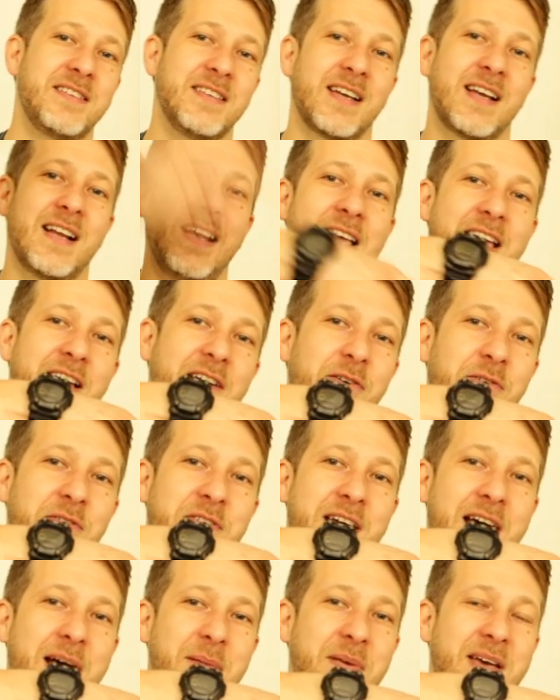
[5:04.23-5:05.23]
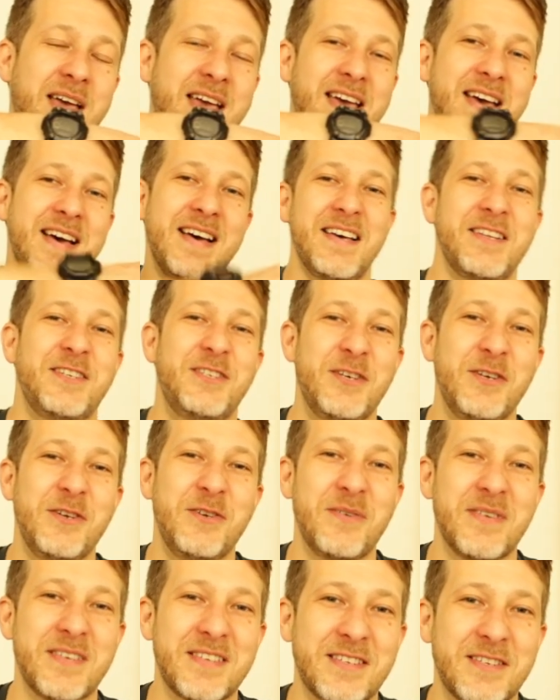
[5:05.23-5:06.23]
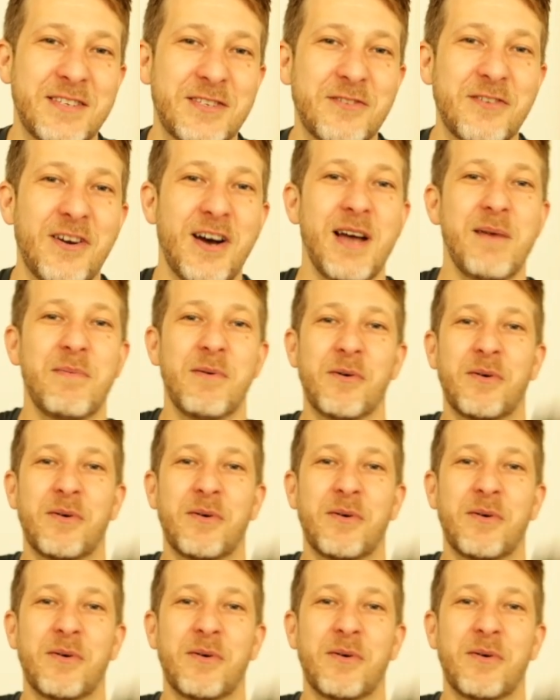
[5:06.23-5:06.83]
to click or tap here to subscribe,